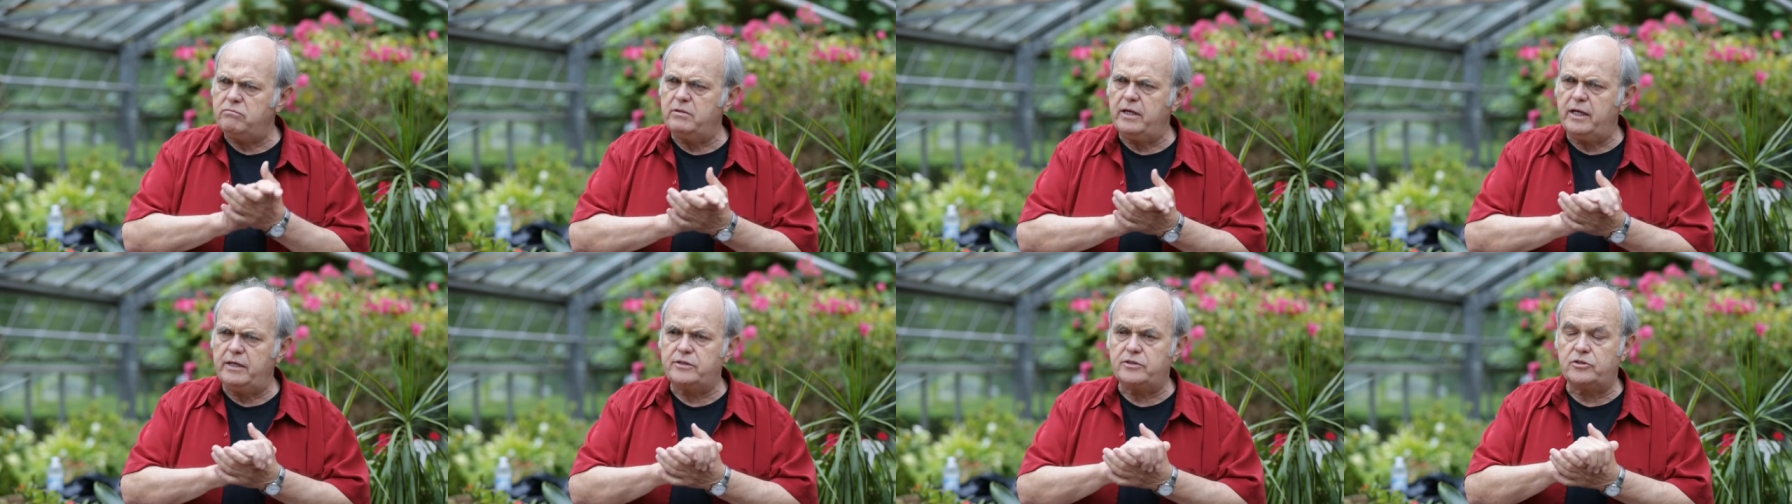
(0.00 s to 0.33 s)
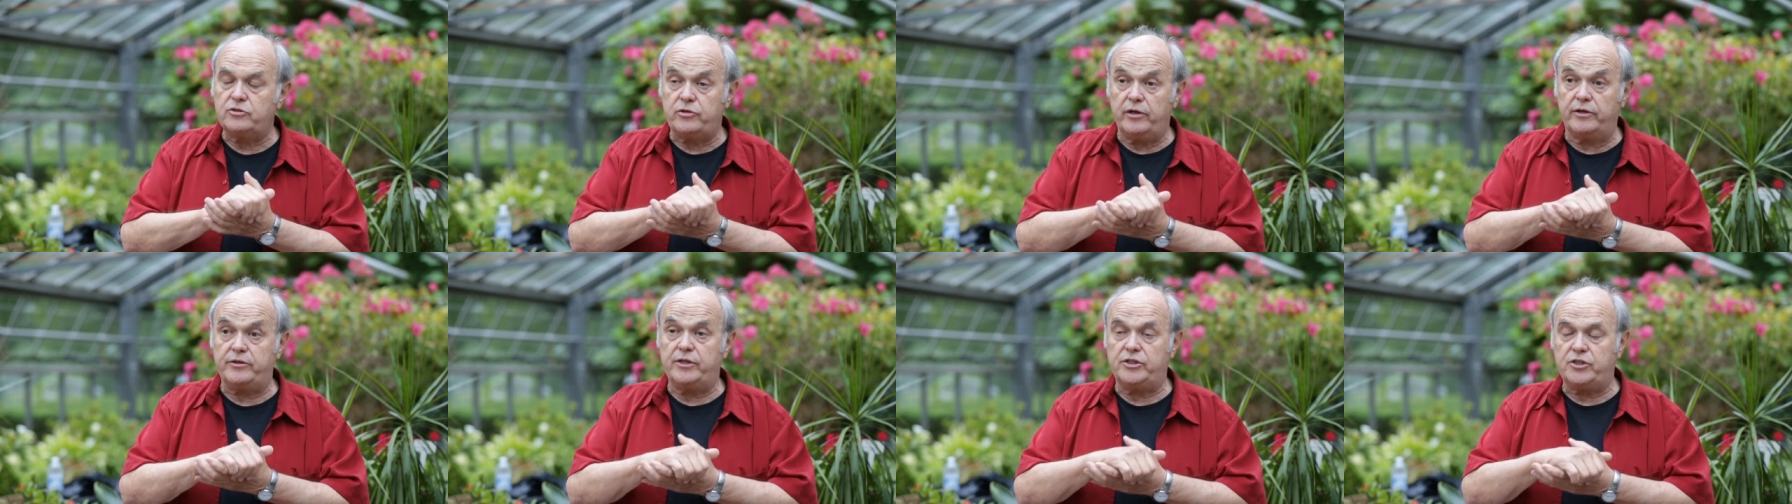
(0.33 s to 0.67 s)
they
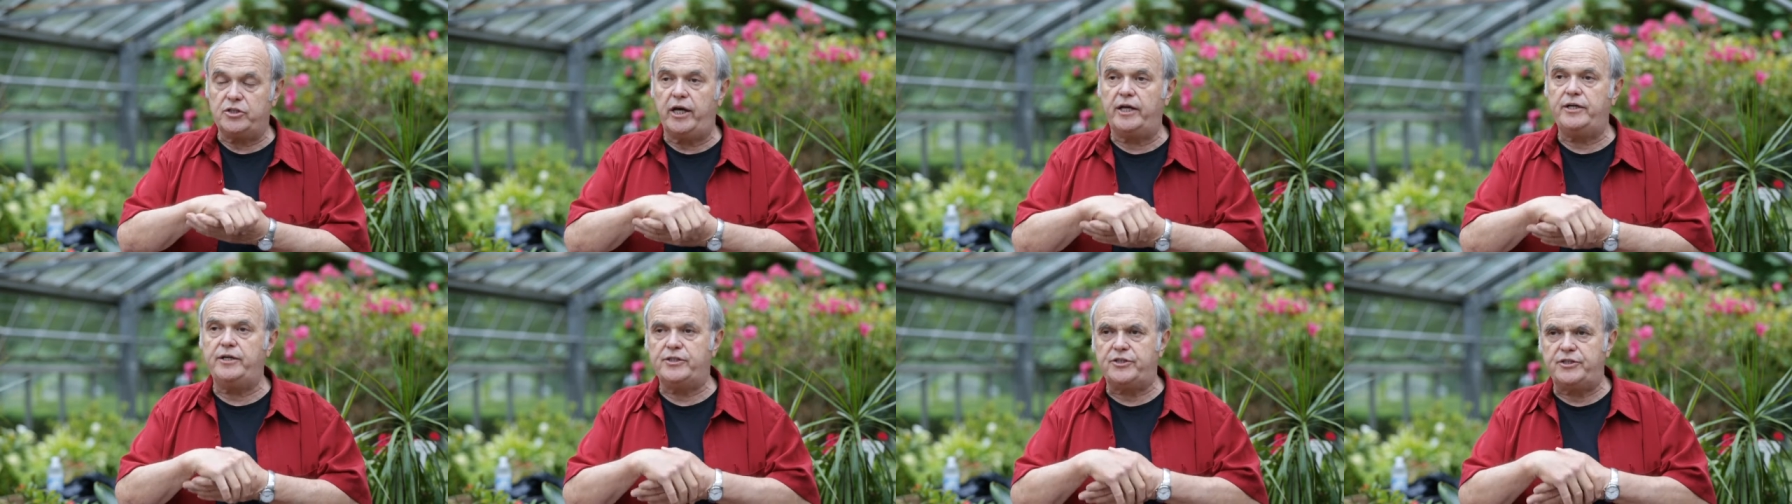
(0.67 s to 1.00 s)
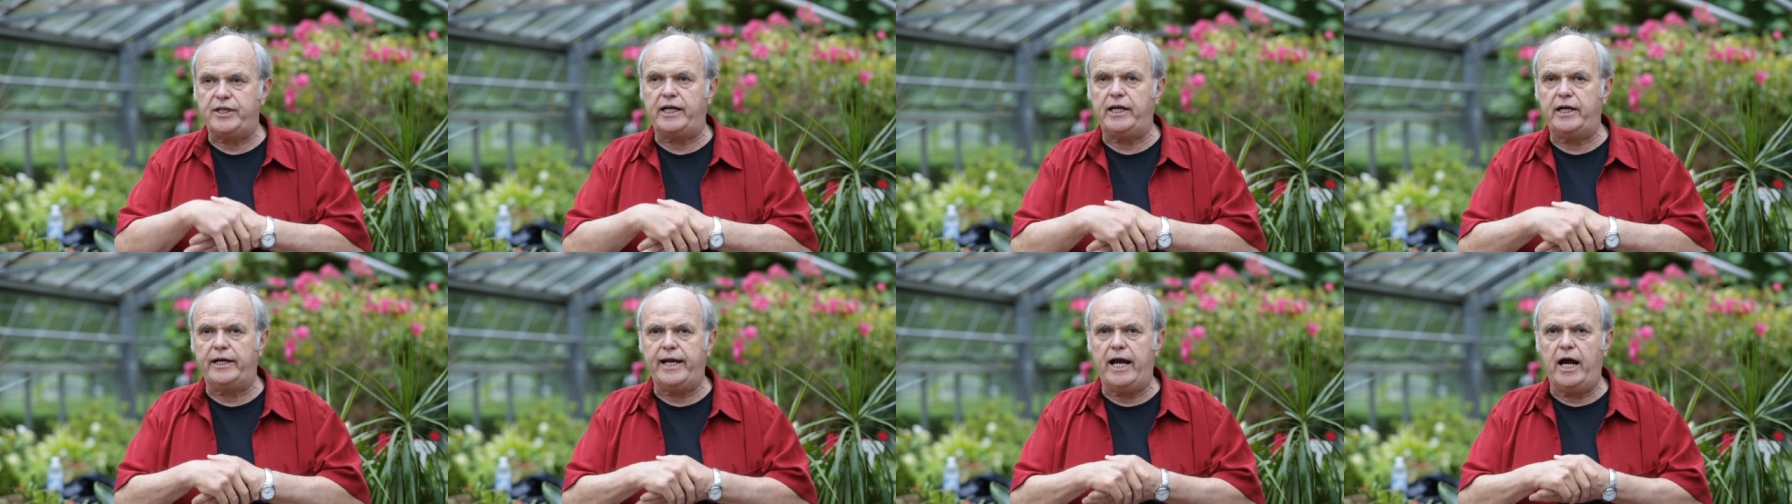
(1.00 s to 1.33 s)
decided to
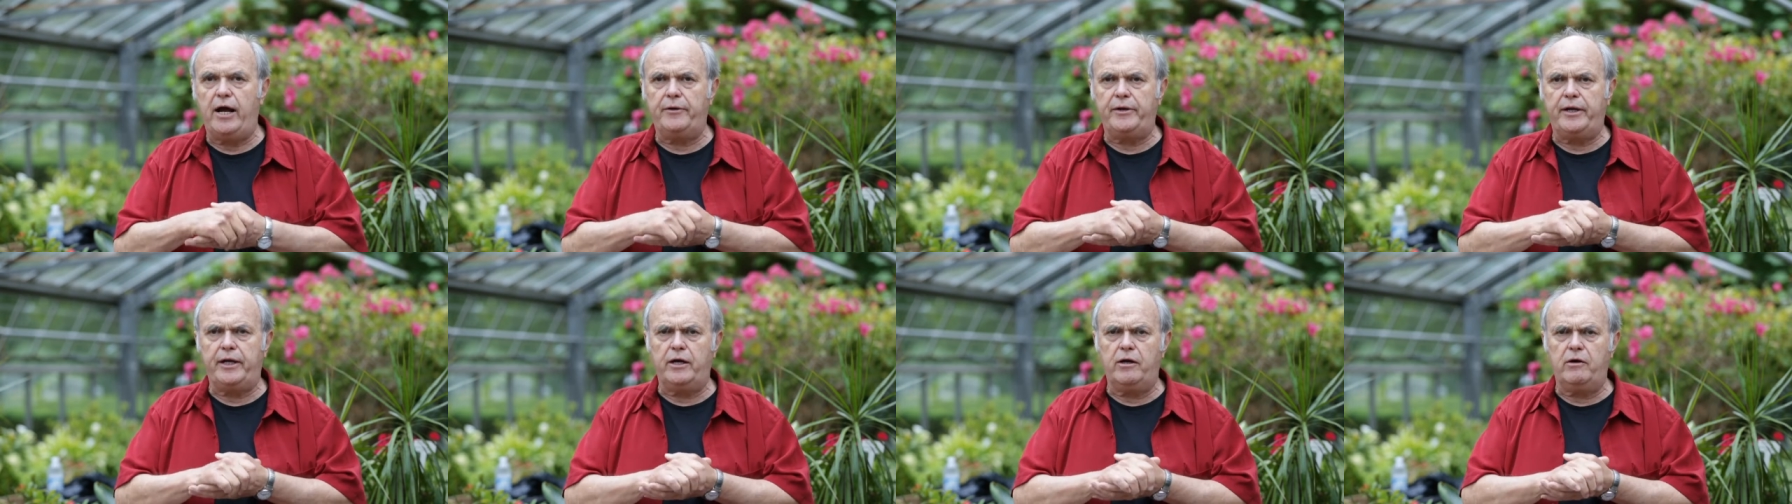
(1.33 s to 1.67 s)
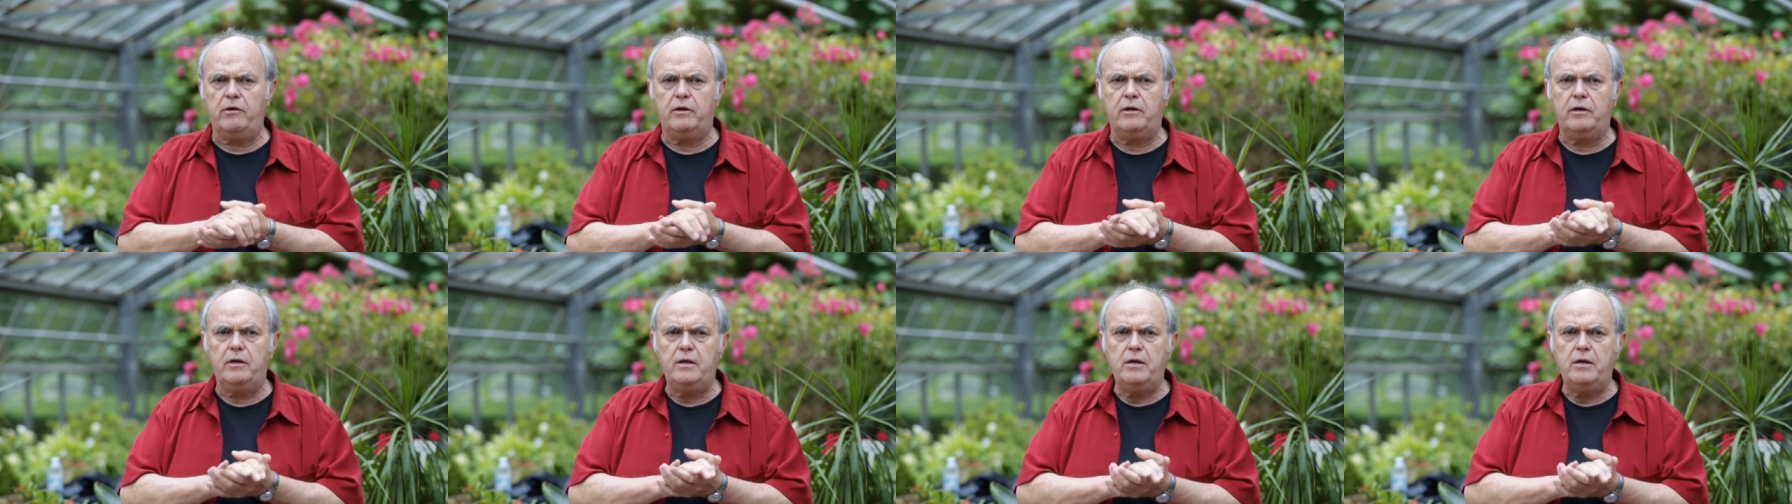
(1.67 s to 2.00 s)
settle down there.